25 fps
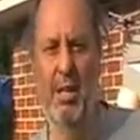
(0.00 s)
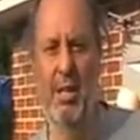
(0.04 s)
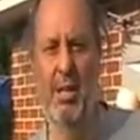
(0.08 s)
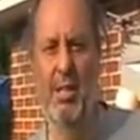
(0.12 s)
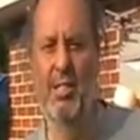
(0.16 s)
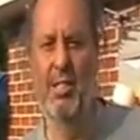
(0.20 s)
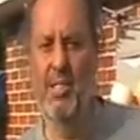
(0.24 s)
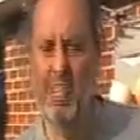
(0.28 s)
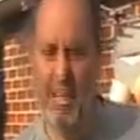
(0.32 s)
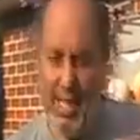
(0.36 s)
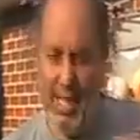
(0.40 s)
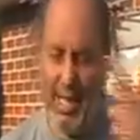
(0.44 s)

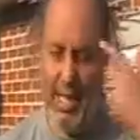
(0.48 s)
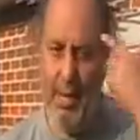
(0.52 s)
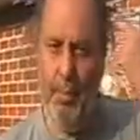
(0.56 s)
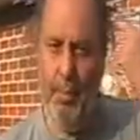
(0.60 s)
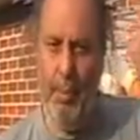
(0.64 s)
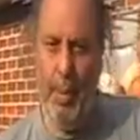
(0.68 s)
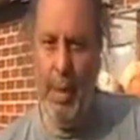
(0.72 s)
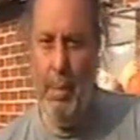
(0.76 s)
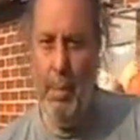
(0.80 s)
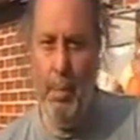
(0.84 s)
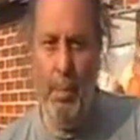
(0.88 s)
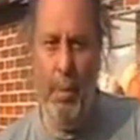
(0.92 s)
Sick
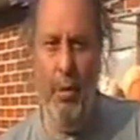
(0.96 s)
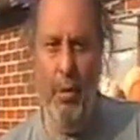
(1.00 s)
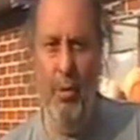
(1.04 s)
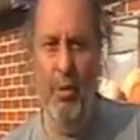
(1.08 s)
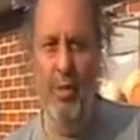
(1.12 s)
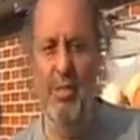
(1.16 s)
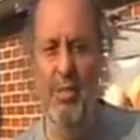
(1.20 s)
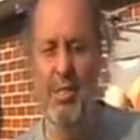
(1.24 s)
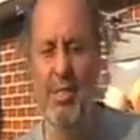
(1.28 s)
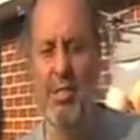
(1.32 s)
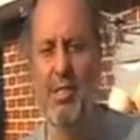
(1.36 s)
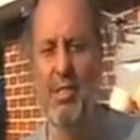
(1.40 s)
in pure
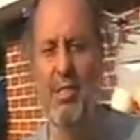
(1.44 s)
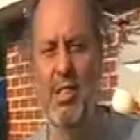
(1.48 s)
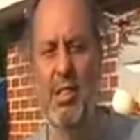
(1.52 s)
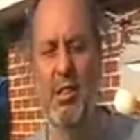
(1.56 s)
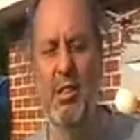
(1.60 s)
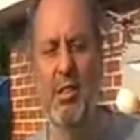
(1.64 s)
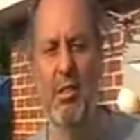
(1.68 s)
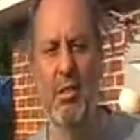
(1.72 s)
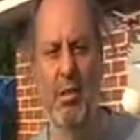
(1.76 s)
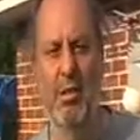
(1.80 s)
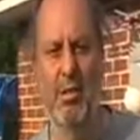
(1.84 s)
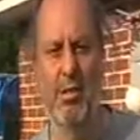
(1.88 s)
and sincere
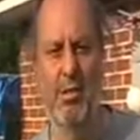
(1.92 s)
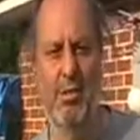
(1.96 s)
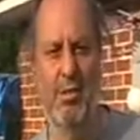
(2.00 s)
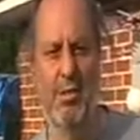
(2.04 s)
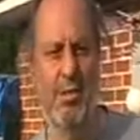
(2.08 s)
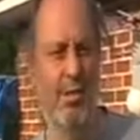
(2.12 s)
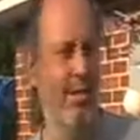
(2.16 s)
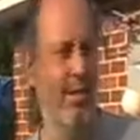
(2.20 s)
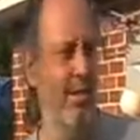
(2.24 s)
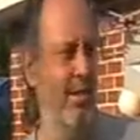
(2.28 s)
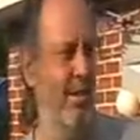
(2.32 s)
thoughts.